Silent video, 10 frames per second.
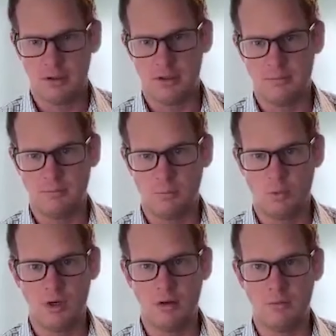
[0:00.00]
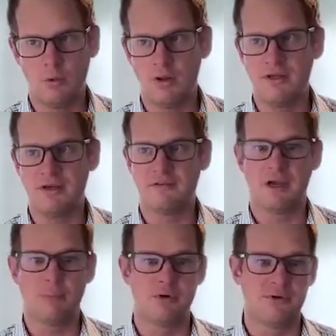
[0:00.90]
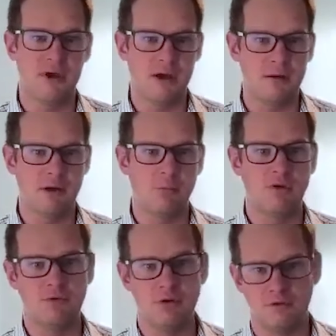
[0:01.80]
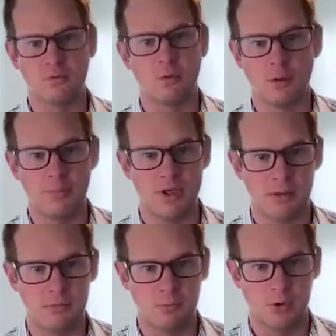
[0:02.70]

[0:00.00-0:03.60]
One of the examples that we've used is we're a big